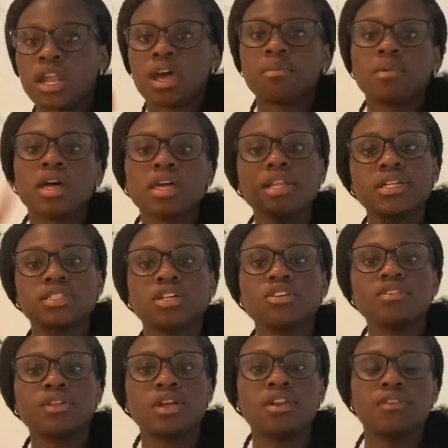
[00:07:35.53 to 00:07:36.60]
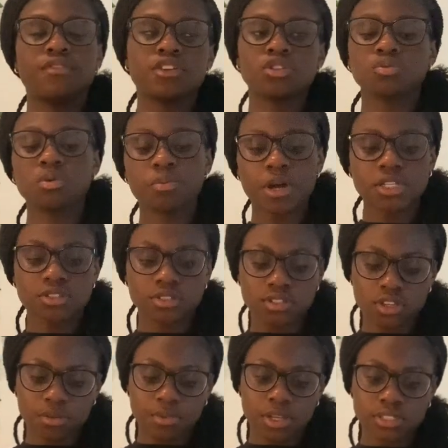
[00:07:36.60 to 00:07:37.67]
I'm not gonna tell you the individual prices
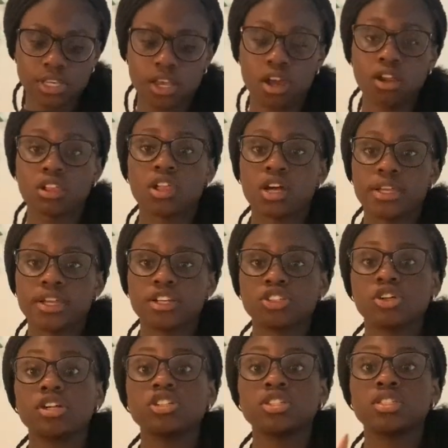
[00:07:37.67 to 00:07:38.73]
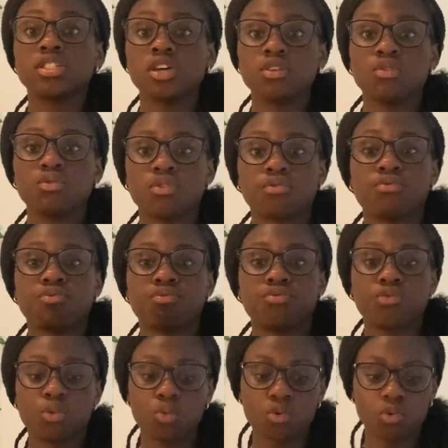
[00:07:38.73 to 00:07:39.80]
here because I got a lot here, so I'll just tell you the
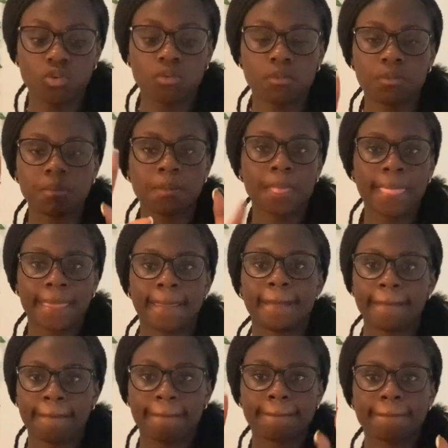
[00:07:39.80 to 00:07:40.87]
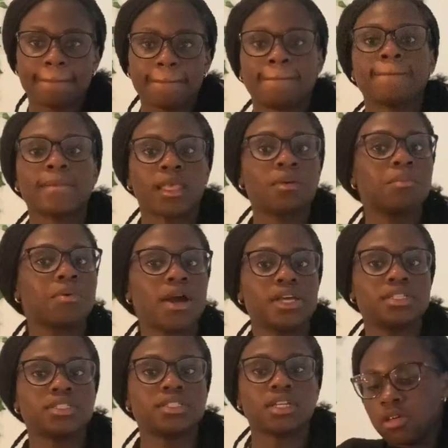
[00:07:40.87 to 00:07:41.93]
full
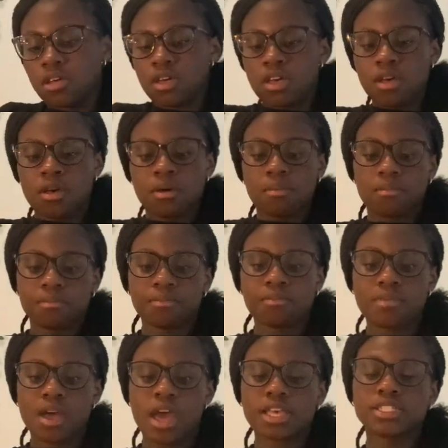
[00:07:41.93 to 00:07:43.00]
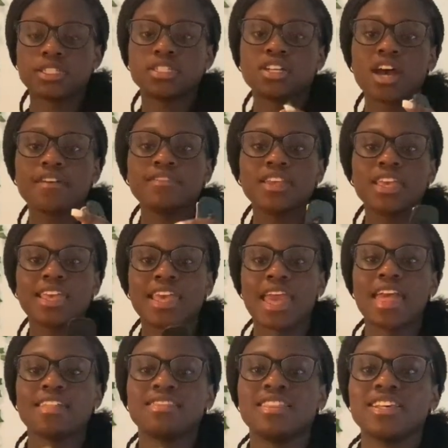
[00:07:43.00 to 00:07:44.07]
pricing. I still have to
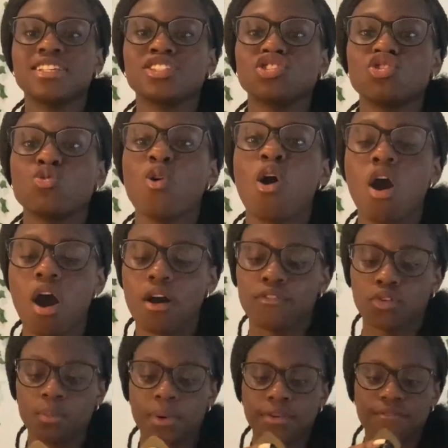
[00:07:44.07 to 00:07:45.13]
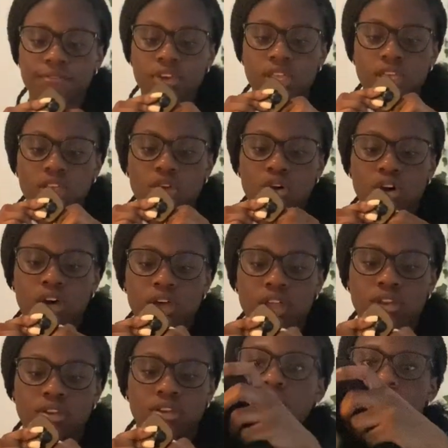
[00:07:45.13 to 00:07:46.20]
get this off of my freaking god.
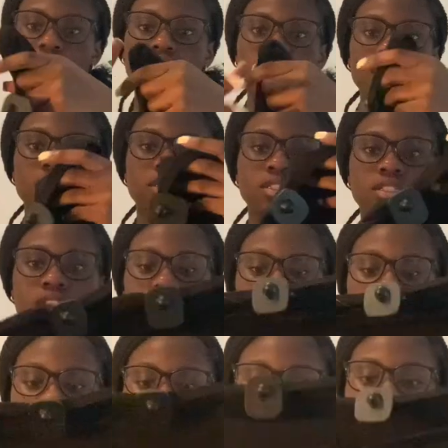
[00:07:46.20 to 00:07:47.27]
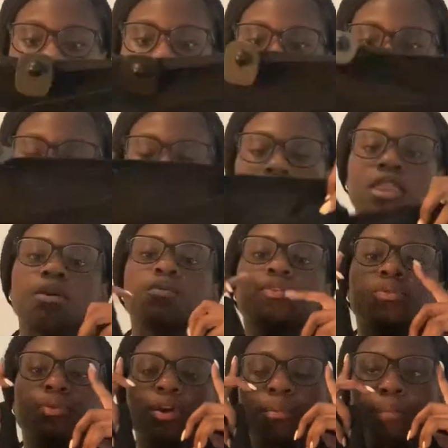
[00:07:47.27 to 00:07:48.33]
This, they were
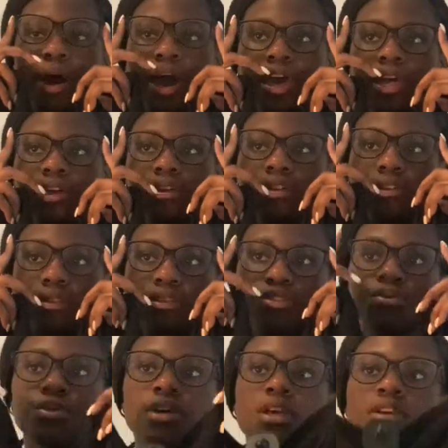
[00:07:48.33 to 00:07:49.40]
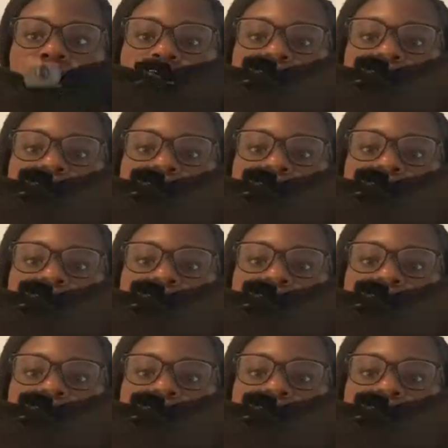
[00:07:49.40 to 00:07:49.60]
doing a buy three for